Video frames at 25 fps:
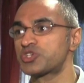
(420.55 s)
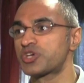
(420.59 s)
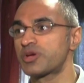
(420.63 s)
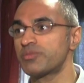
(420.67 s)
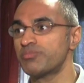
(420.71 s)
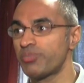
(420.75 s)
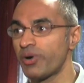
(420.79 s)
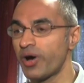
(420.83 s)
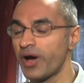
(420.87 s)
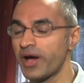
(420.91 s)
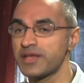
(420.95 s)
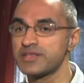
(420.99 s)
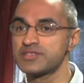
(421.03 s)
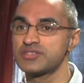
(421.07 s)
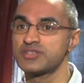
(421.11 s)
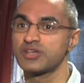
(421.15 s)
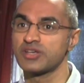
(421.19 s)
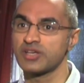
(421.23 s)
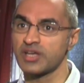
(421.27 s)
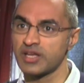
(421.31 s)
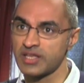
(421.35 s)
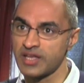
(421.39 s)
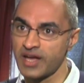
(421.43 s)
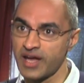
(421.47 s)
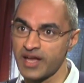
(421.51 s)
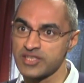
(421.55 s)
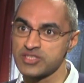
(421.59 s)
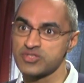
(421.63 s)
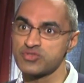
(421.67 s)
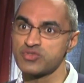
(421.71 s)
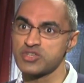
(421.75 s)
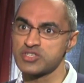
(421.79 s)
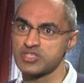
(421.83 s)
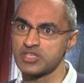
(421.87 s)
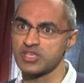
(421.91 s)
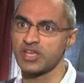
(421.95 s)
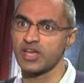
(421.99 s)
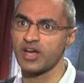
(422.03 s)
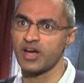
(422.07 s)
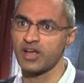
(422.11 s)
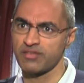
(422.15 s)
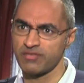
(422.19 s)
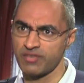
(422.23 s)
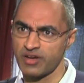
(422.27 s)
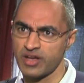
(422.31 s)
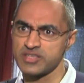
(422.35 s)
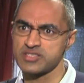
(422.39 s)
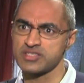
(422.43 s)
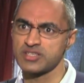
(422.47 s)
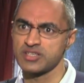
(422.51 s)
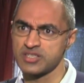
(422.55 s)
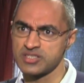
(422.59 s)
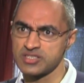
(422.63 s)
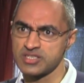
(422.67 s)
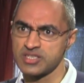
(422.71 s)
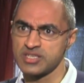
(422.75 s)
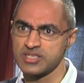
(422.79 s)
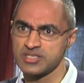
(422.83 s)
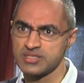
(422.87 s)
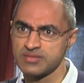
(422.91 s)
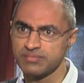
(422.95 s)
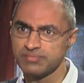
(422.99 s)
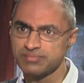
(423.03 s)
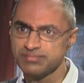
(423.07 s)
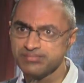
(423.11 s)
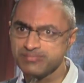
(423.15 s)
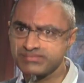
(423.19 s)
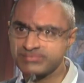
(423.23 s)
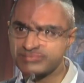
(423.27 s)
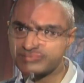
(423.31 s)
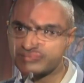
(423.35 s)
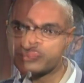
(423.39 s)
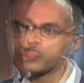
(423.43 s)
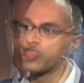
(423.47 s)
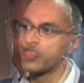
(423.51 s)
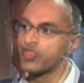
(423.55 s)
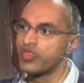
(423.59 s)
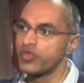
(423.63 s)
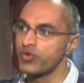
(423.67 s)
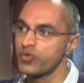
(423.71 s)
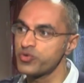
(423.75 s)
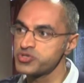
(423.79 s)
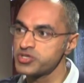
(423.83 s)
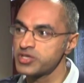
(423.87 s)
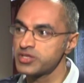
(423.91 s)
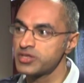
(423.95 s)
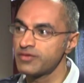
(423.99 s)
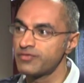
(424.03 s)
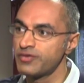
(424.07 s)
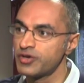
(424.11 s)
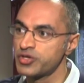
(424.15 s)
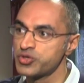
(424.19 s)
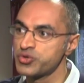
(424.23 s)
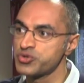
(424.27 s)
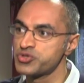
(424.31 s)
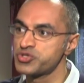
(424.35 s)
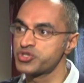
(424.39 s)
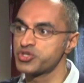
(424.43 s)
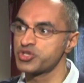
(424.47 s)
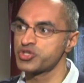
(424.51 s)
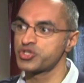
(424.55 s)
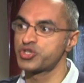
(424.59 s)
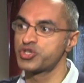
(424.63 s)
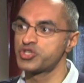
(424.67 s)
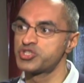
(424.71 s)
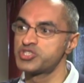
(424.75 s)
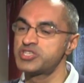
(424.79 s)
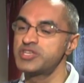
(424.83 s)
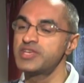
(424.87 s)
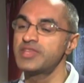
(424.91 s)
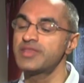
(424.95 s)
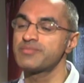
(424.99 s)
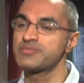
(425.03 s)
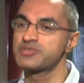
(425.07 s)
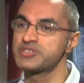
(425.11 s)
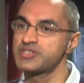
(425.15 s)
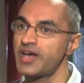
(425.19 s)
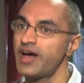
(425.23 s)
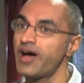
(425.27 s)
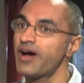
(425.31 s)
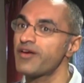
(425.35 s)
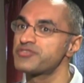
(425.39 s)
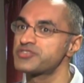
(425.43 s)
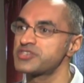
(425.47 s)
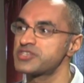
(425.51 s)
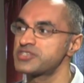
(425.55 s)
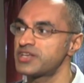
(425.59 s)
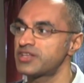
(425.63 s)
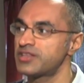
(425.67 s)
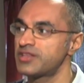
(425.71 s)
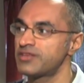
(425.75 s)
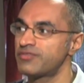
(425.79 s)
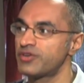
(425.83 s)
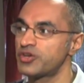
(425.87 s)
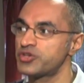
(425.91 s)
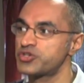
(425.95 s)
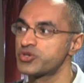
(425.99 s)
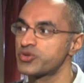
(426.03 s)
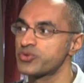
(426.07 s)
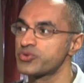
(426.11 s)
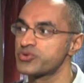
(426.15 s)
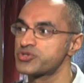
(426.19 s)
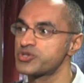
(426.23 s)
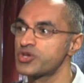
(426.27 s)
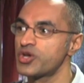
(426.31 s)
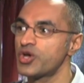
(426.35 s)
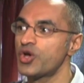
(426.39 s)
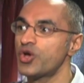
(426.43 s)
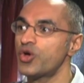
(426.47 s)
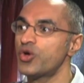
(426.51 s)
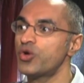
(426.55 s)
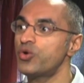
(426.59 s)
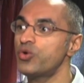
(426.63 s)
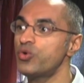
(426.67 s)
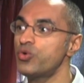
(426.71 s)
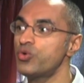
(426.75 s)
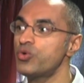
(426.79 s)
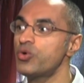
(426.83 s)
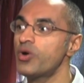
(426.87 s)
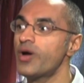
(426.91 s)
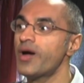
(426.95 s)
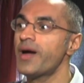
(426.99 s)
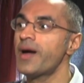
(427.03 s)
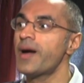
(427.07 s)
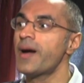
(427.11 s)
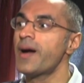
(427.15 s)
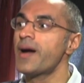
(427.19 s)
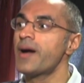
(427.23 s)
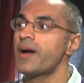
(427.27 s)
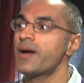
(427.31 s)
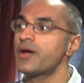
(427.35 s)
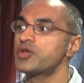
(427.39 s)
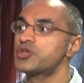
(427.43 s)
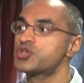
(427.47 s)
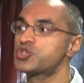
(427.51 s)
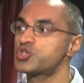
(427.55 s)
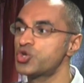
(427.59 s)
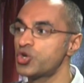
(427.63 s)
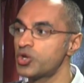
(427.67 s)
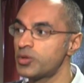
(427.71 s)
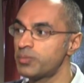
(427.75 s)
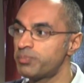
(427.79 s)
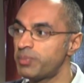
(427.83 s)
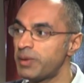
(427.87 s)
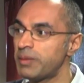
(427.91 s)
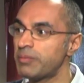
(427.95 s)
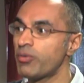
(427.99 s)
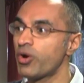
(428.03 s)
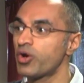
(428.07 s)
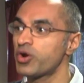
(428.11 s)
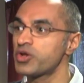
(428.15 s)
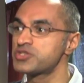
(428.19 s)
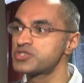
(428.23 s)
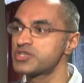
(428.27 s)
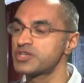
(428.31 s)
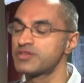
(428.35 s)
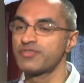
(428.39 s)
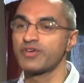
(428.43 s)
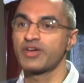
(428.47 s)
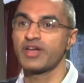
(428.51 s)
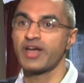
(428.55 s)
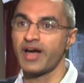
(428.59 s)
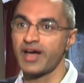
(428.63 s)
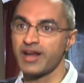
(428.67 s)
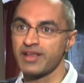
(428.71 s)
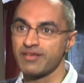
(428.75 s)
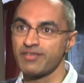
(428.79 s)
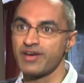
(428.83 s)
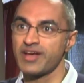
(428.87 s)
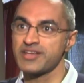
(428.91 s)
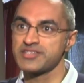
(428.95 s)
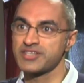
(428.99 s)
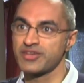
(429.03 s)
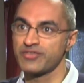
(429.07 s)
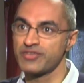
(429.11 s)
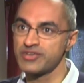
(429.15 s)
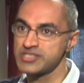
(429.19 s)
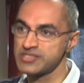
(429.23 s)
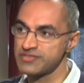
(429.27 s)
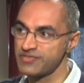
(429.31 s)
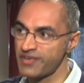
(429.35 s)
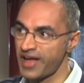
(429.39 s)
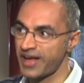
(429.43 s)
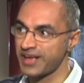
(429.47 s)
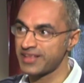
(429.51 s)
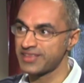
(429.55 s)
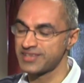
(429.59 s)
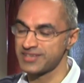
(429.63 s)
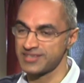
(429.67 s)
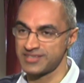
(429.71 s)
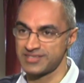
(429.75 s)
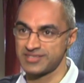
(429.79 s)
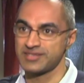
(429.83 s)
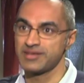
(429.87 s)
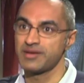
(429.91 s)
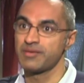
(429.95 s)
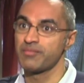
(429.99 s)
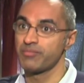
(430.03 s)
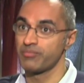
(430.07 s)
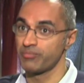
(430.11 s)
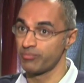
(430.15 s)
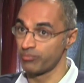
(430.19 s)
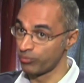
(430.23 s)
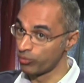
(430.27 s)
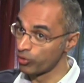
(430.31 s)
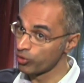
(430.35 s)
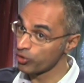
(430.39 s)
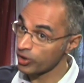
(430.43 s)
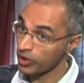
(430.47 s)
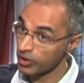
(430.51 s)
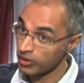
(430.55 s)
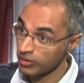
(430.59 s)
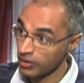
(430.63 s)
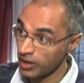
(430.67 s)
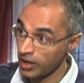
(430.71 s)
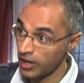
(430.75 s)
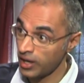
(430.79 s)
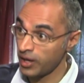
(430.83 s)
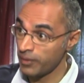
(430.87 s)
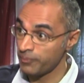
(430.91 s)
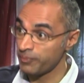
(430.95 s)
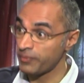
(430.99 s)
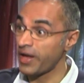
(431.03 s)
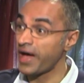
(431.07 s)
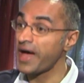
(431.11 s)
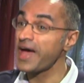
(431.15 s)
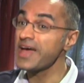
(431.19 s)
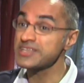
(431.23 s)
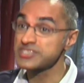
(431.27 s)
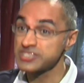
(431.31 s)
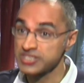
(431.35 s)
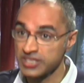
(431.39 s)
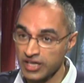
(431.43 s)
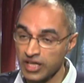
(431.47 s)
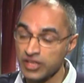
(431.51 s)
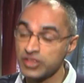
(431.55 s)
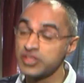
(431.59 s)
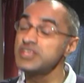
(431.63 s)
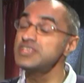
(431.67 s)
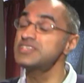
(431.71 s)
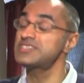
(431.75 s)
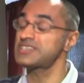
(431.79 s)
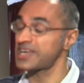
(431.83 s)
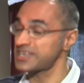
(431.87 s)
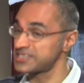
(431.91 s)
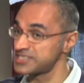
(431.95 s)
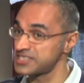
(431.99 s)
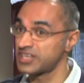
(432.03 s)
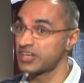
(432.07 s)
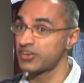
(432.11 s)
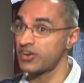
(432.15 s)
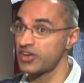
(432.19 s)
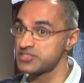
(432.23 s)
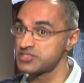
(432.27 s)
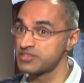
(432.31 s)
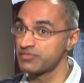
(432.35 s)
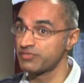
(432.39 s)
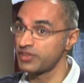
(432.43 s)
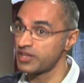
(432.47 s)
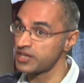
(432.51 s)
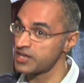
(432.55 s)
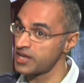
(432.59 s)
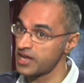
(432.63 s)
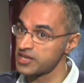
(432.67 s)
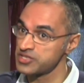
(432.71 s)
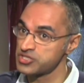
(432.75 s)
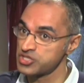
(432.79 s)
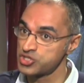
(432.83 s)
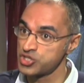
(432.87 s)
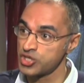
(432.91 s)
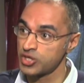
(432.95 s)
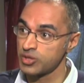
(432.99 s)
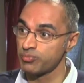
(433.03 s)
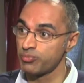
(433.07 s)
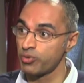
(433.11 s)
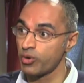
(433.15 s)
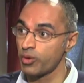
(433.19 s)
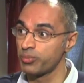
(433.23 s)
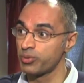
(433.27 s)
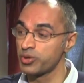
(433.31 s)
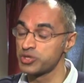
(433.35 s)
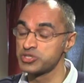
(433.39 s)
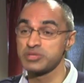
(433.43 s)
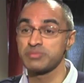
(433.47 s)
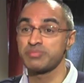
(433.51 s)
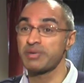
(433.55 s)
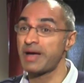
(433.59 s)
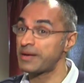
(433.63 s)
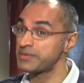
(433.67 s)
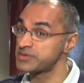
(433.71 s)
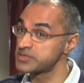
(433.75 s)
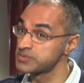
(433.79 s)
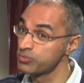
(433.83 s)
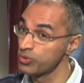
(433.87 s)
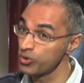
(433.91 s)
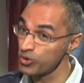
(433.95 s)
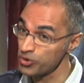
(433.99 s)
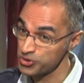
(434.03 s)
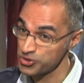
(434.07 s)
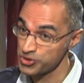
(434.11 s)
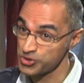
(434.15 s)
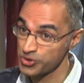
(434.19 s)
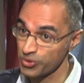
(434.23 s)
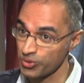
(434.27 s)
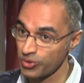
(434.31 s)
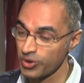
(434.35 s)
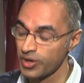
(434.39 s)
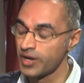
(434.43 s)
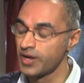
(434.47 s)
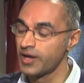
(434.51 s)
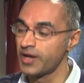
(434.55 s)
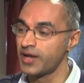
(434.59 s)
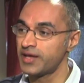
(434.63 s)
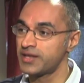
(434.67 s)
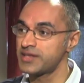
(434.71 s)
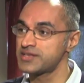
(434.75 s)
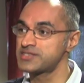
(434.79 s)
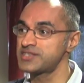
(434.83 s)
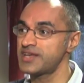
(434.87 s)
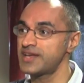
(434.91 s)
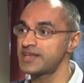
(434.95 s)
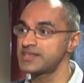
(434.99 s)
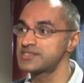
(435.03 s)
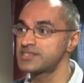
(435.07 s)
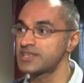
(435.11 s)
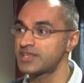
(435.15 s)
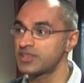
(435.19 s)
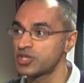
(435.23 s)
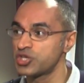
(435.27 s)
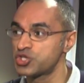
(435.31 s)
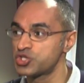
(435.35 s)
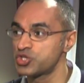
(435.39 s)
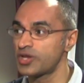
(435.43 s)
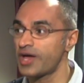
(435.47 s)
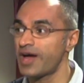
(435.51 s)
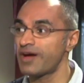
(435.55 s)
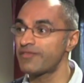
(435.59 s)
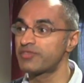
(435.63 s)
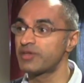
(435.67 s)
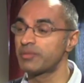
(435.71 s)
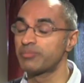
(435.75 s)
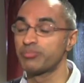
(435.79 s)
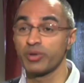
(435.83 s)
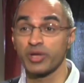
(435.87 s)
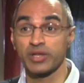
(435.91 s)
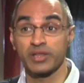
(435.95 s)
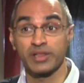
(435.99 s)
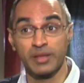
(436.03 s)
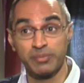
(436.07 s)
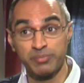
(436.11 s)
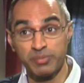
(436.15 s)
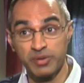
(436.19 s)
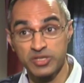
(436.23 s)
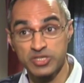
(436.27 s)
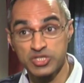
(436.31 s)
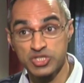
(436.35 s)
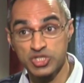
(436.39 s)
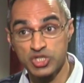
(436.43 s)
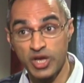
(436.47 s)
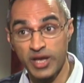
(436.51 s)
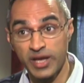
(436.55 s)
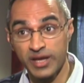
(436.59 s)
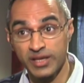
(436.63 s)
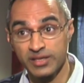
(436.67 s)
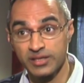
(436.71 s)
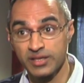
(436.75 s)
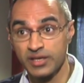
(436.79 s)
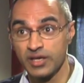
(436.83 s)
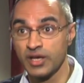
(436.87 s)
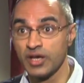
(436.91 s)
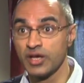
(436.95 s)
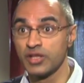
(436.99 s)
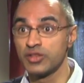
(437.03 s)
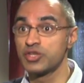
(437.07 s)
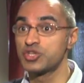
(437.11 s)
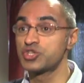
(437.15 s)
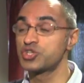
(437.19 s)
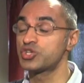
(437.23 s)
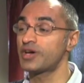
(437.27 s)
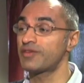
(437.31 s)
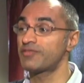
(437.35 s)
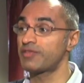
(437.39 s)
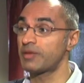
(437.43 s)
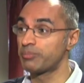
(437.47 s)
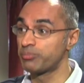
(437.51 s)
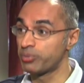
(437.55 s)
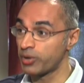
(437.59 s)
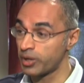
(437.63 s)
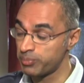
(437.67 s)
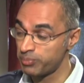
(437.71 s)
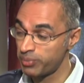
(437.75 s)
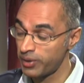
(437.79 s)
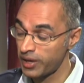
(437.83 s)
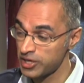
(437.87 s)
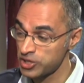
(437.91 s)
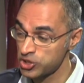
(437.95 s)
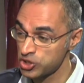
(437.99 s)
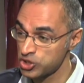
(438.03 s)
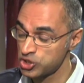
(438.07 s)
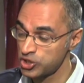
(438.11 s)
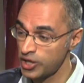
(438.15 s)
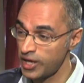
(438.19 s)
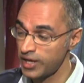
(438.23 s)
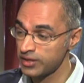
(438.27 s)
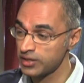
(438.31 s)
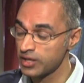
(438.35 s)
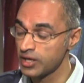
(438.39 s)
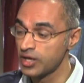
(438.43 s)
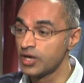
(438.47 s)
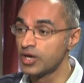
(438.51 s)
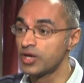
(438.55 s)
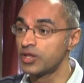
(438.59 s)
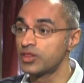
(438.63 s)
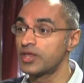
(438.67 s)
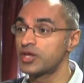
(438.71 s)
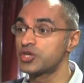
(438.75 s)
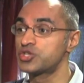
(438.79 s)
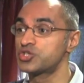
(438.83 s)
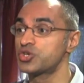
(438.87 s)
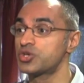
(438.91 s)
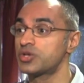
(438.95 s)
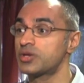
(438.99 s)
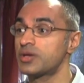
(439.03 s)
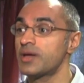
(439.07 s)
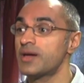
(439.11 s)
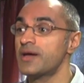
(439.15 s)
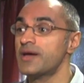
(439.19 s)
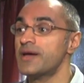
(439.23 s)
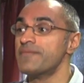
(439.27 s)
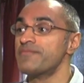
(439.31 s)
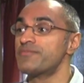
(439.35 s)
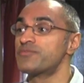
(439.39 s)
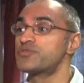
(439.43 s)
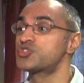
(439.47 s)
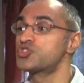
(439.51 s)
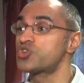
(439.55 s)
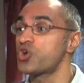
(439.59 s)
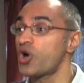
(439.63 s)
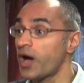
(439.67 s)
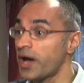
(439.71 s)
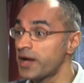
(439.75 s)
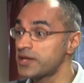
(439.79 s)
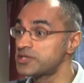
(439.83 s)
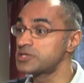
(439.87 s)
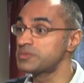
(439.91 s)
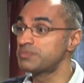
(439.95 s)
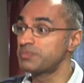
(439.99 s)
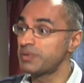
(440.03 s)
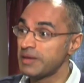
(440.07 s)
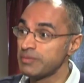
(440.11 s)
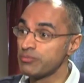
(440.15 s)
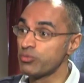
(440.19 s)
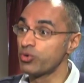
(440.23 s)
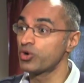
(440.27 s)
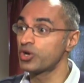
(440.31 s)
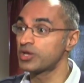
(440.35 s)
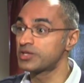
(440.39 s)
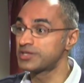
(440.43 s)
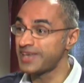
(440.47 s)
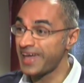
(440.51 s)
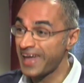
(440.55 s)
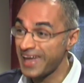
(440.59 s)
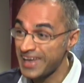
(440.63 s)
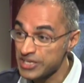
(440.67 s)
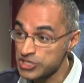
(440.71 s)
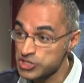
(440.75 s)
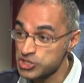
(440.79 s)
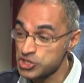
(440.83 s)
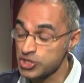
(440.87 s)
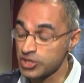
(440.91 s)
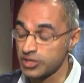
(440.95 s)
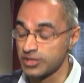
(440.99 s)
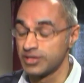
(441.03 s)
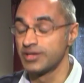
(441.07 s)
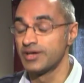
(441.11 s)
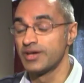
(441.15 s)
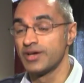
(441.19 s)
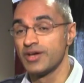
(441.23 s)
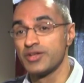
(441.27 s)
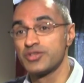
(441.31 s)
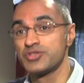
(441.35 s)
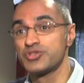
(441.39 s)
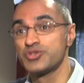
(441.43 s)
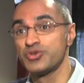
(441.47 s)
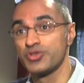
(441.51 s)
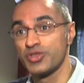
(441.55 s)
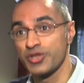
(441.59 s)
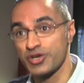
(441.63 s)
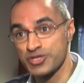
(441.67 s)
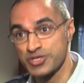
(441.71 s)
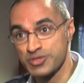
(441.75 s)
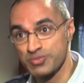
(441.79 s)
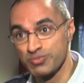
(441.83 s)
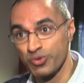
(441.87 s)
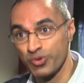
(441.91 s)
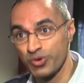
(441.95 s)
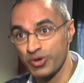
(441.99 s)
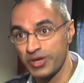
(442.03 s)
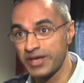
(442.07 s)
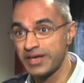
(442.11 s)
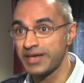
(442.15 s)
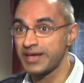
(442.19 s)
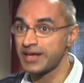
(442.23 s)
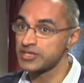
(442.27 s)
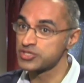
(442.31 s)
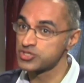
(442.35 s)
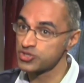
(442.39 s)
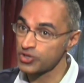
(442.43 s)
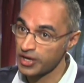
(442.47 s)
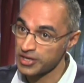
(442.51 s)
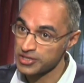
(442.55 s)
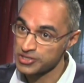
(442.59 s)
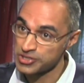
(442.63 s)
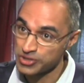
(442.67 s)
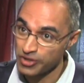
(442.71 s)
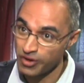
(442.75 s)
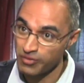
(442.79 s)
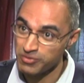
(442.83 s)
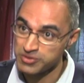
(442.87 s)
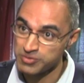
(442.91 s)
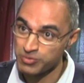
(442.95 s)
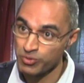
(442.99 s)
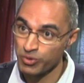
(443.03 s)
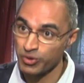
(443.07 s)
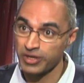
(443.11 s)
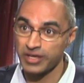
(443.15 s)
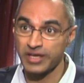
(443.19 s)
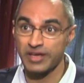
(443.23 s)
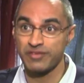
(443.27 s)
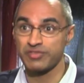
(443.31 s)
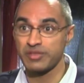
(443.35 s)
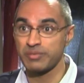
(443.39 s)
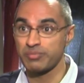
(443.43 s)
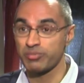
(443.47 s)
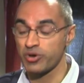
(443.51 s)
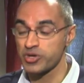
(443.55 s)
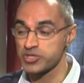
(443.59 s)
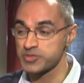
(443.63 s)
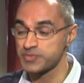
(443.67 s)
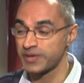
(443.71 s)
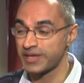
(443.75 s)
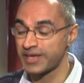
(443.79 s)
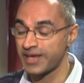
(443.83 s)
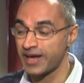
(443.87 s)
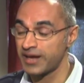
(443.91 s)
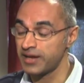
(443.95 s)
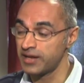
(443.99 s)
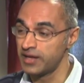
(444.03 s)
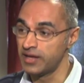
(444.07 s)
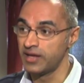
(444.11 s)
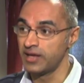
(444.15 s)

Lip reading: combine to enhance risk in cardiovascular disease. Those individuals should see themselves as individuals who should be monitored for cardiovascular risk factors more, at least as aggressively as the general population, perhaps more so, in the sense that they should have their blood lipids checked, they should have their blood pressure checked, they should try to pay more attention to their smoking and try and stop smoking if they possibly can.